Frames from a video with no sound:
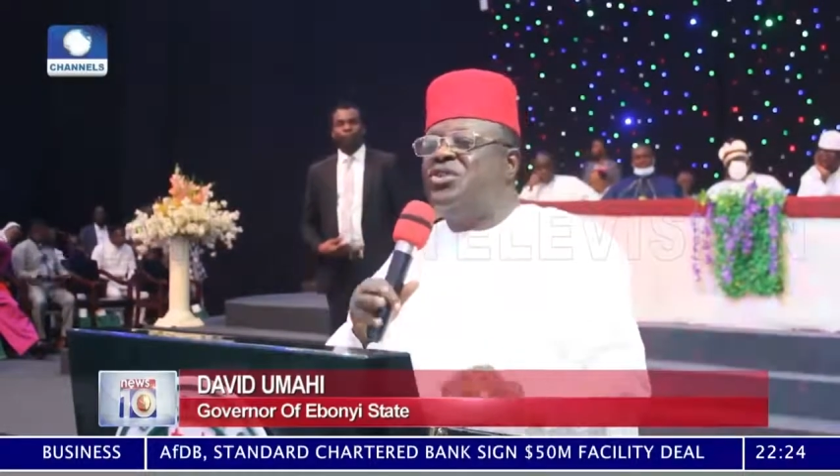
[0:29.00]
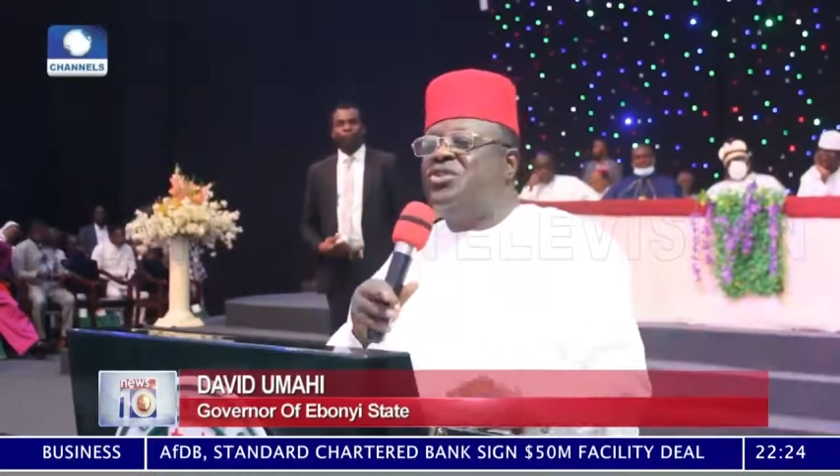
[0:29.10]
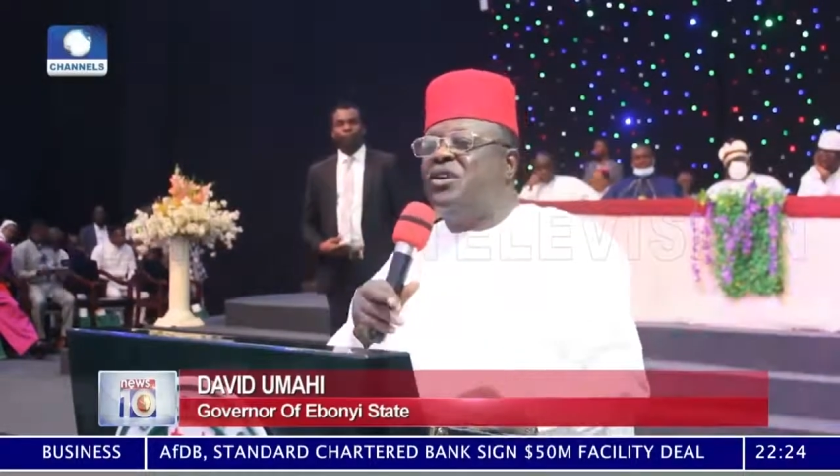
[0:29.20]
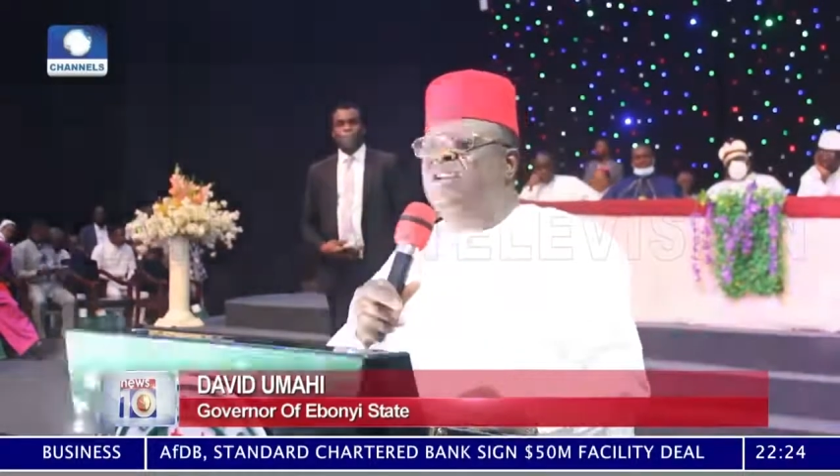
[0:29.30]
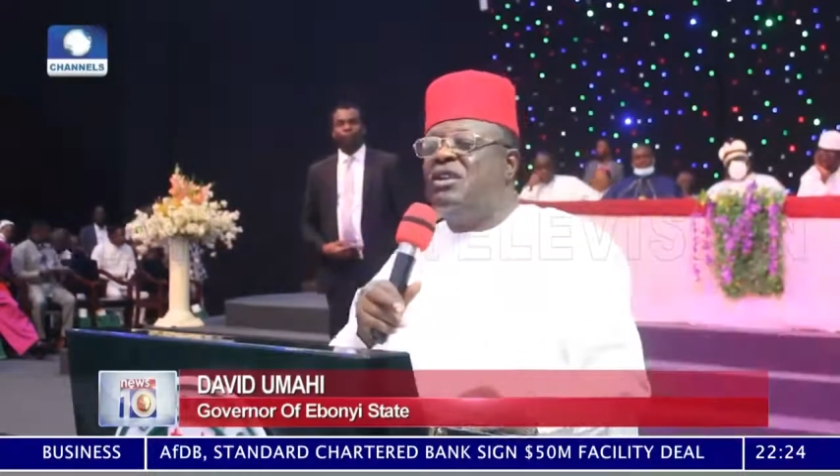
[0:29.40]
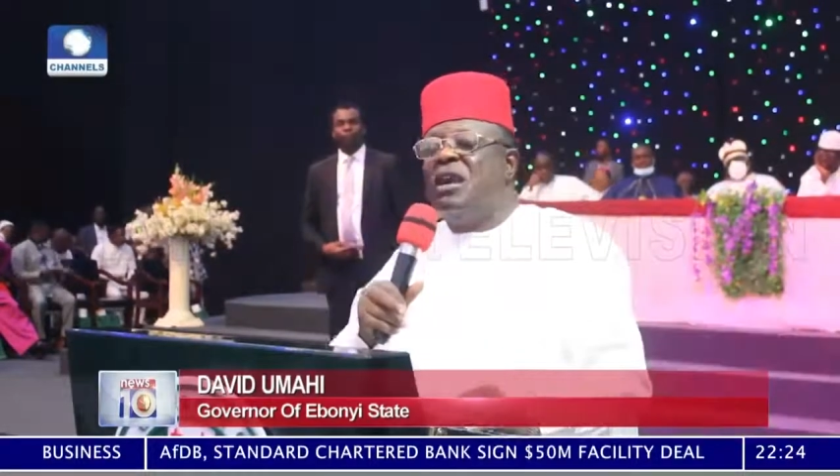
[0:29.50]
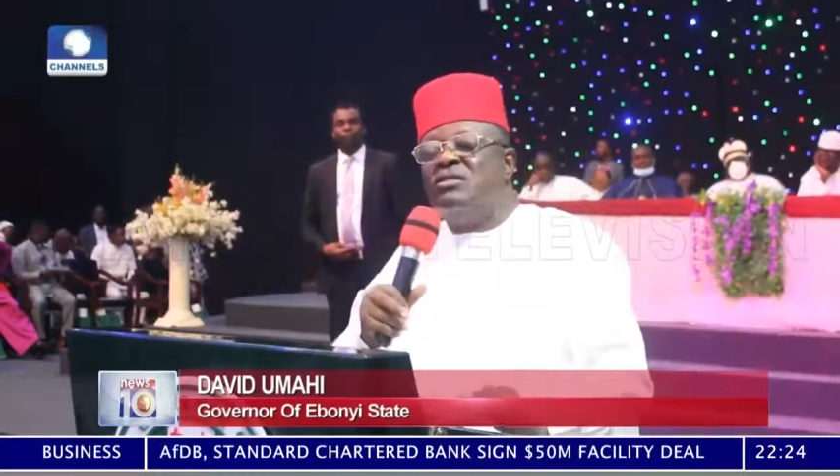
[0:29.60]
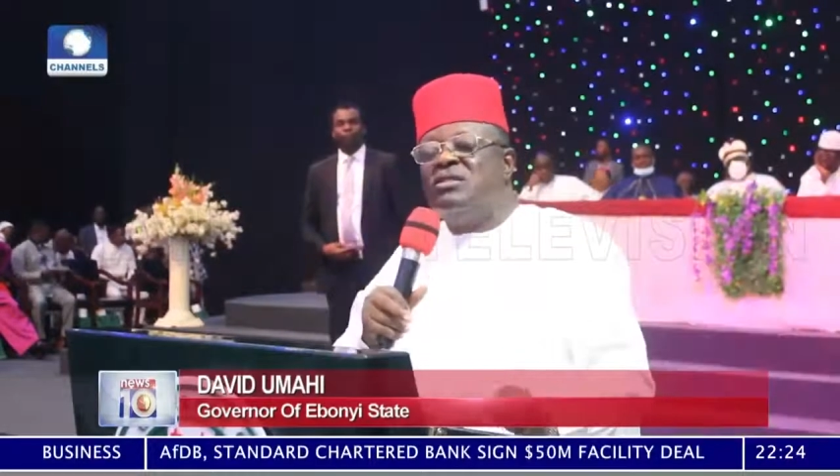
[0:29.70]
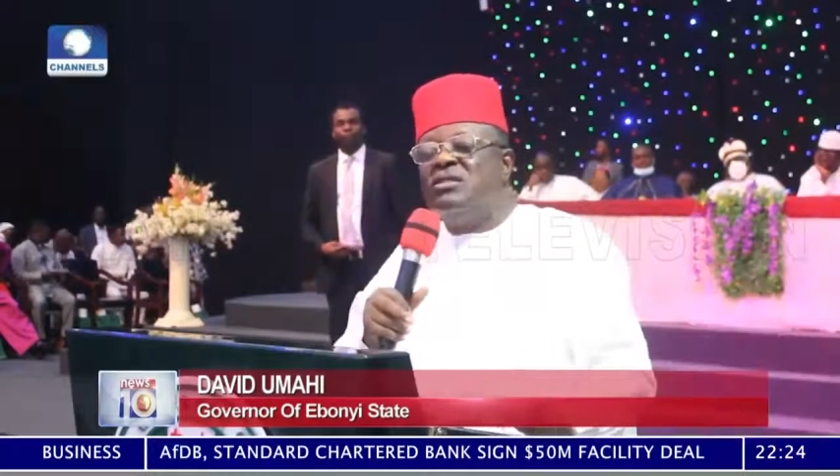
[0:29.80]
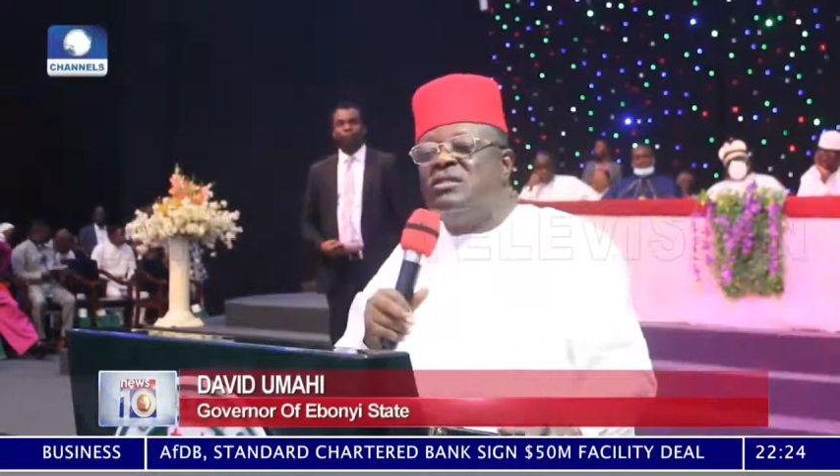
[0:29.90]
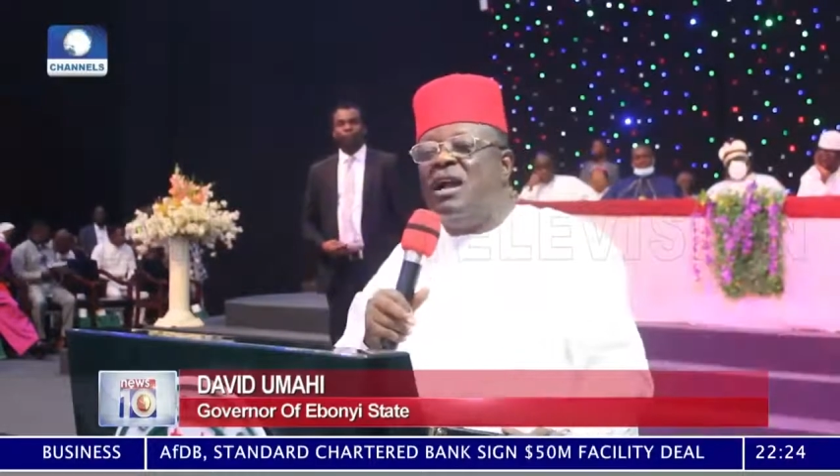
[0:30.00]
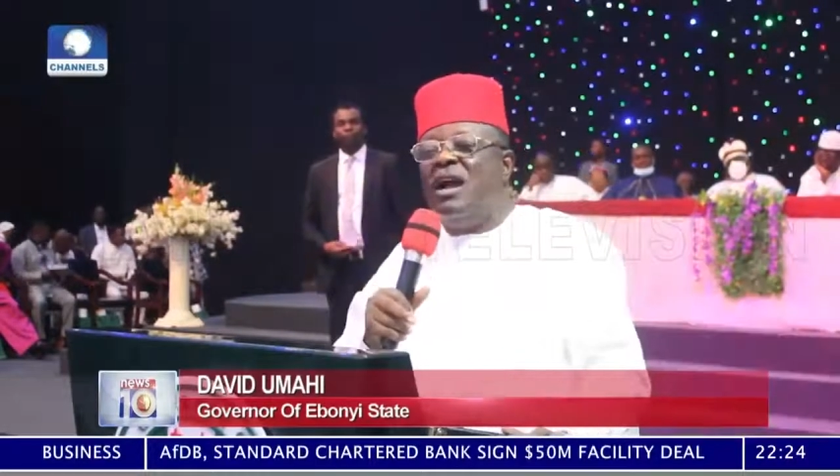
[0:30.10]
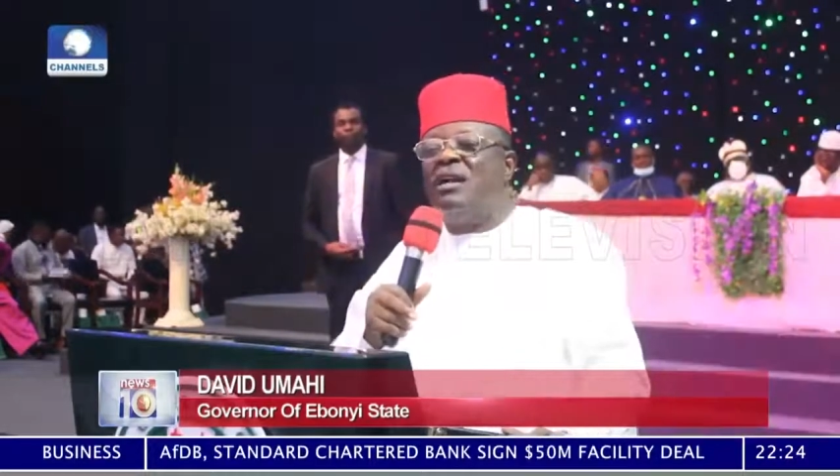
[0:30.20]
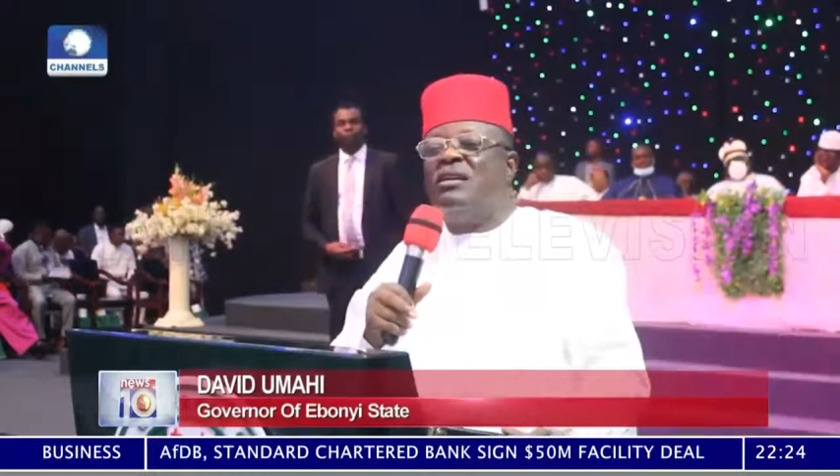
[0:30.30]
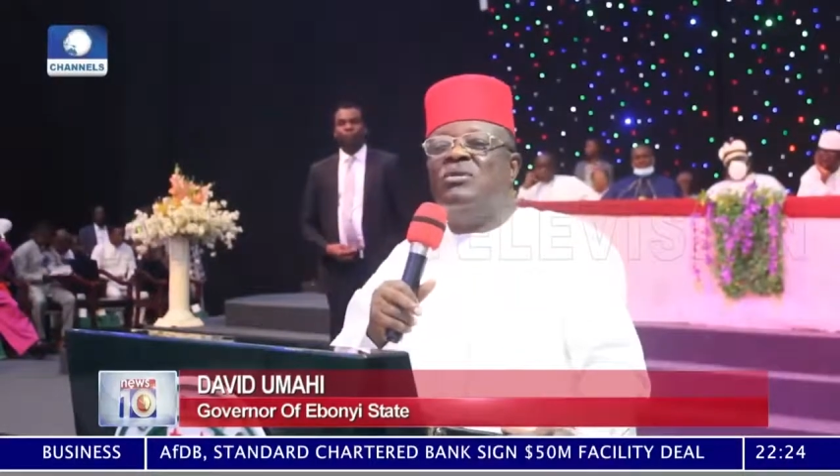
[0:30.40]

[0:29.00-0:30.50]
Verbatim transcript: restructuring, yes,